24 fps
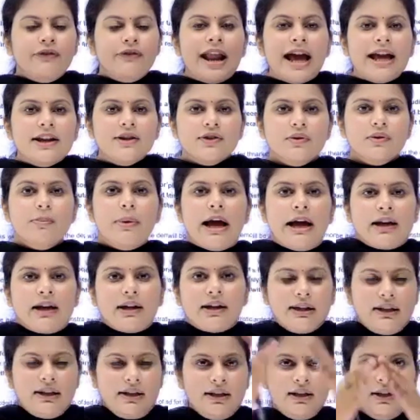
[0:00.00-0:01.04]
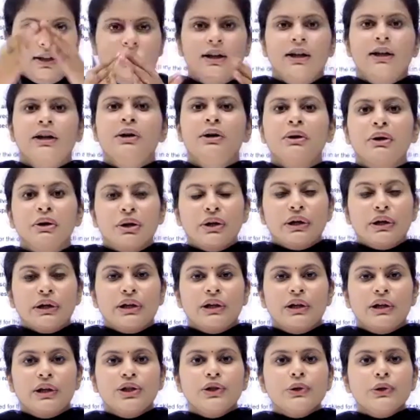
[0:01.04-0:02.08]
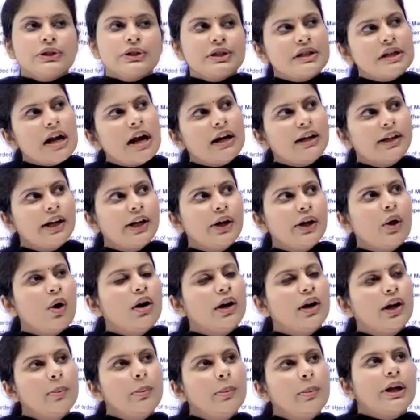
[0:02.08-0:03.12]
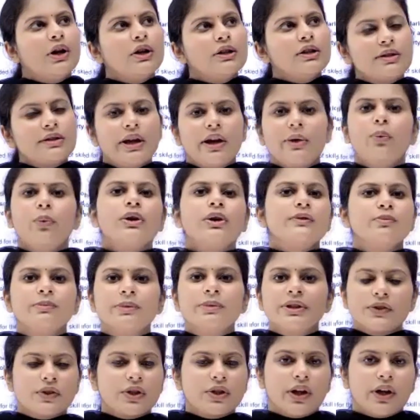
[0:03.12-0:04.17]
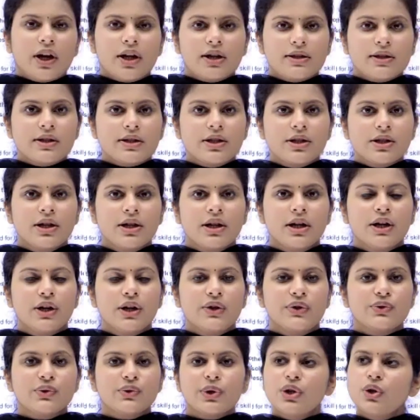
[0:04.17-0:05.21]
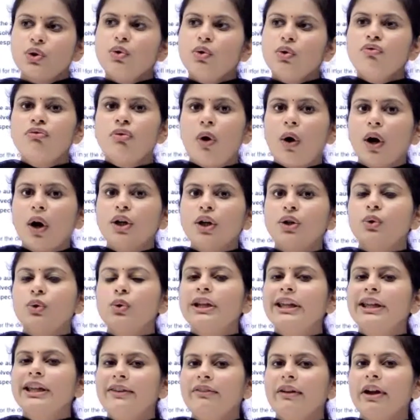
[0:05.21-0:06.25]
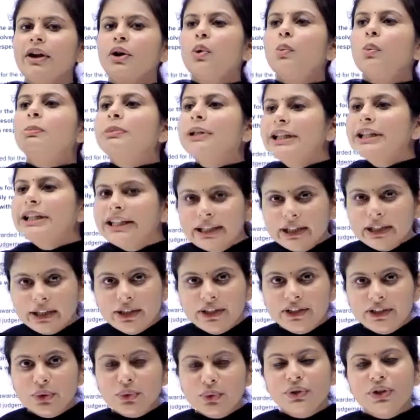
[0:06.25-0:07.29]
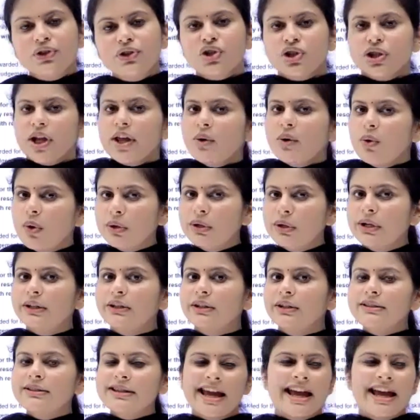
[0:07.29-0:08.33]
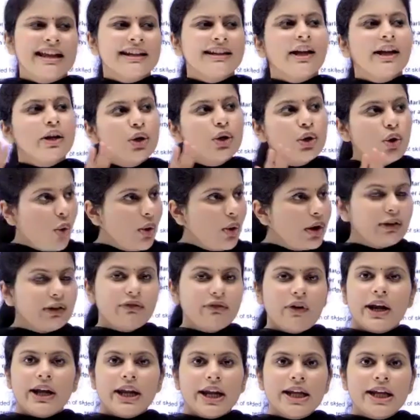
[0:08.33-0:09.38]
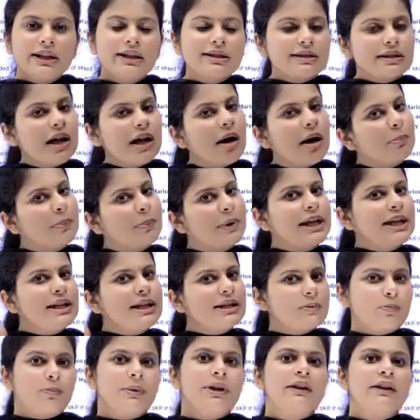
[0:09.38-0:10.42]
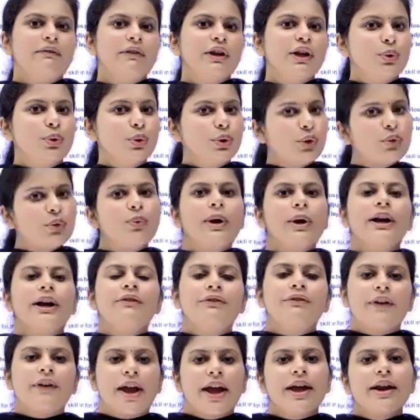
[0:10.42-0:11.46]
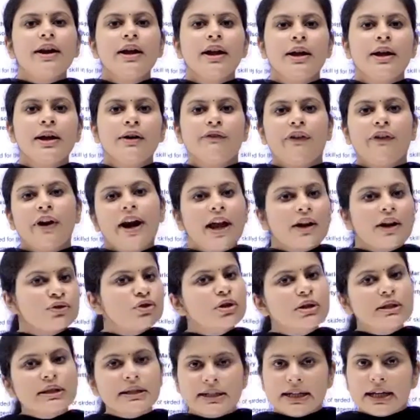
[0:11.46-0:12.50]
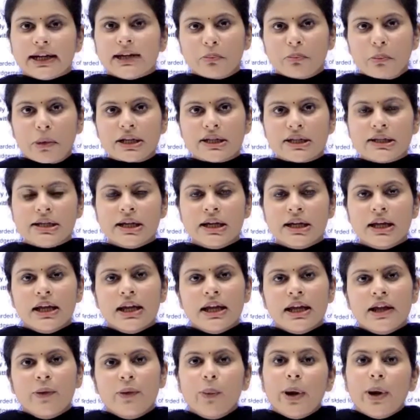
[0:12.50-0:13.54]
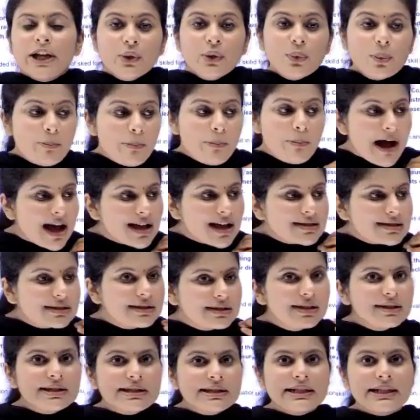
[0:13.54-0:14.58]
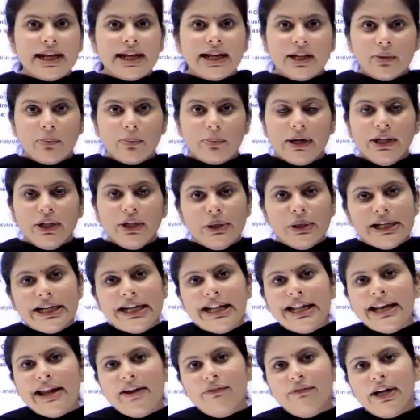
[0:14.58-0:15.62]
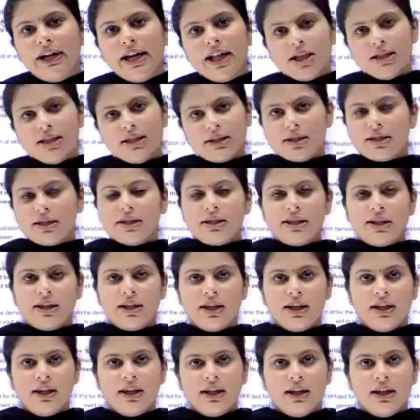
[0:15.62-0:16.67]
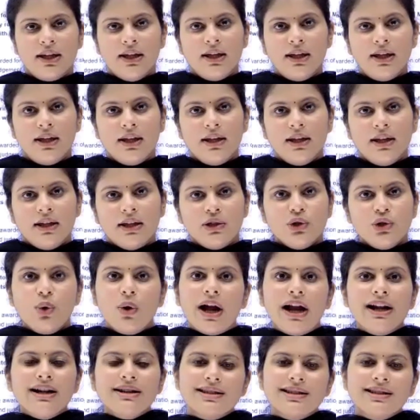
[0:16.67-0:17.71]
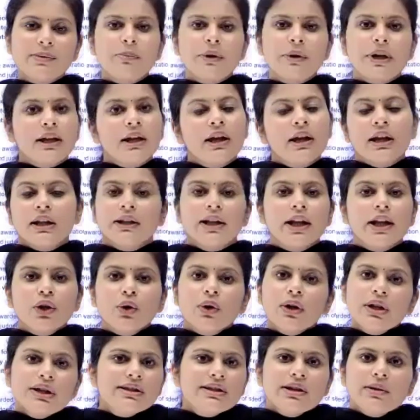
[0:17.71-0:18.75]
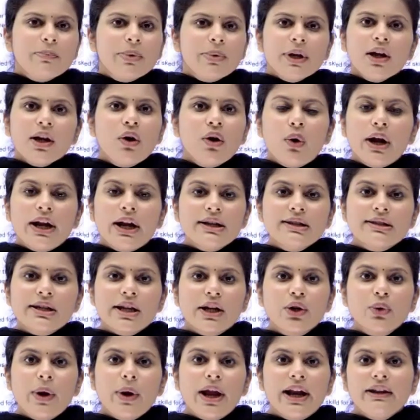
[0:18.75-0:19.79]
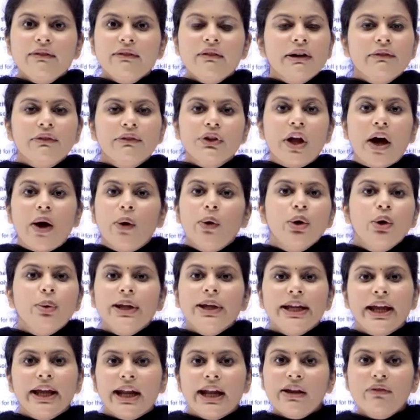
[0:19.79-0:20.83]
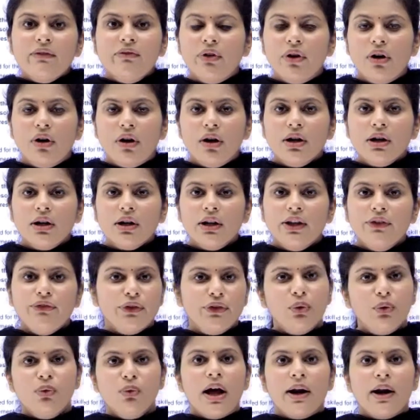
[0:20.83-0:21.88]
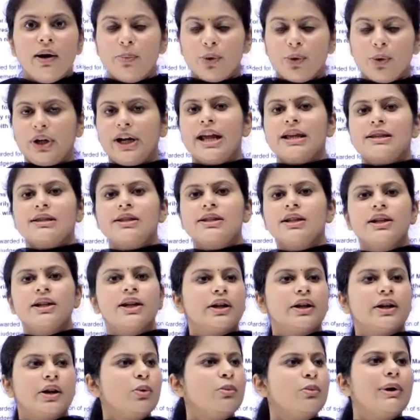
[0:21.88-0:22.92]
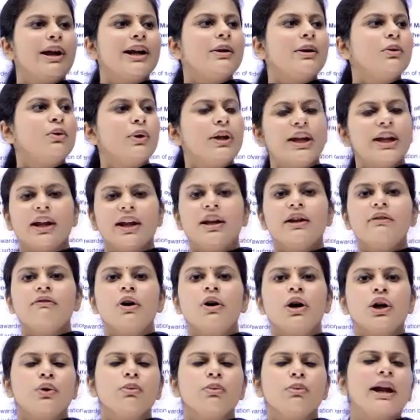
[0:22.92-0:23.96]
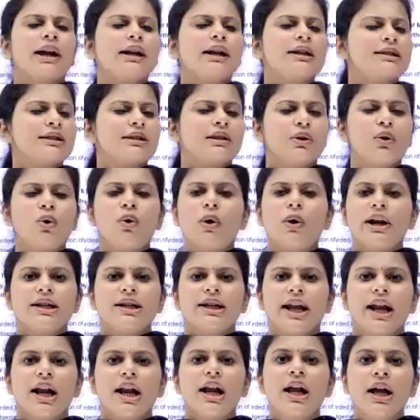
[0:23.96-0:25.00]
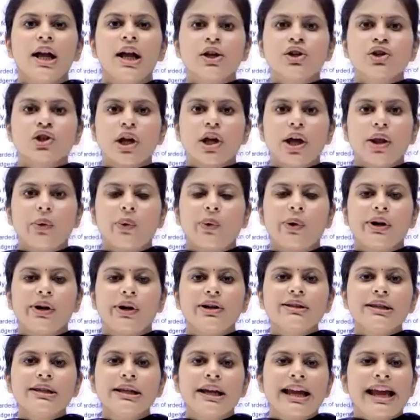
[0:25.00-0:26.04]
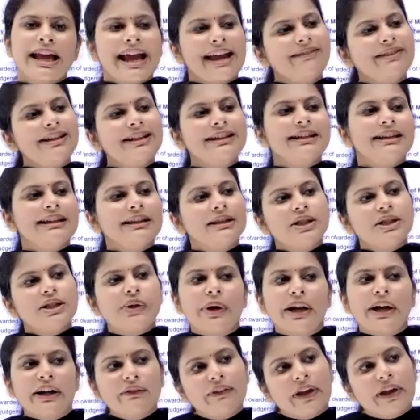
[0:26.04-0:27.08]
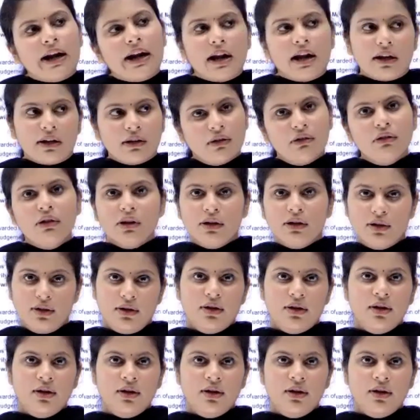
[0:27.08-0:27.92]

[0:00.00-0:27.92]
Flashback. You started audit because there was mistrust. So you want to give an opinion to the shareholders that don't worry, this company is giving you true and fair financial statements. When you pass this statement, you need an evidence. You can't simply, then you can simply go and say to anyone without doing any work. If you are a procrastinator, you might doing any work, you might go and tell shareholders, everything is true and fair. Good.